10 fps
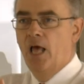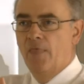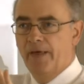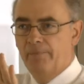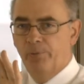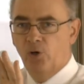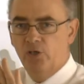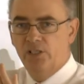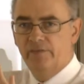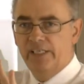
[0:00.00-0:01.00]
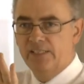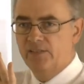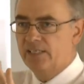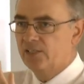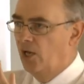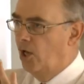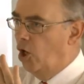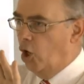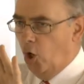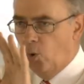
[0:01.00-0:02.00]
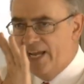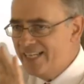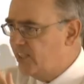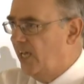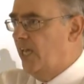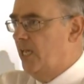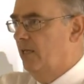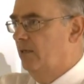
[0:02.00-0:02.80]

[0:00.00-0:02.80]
the point of it is this. Who is he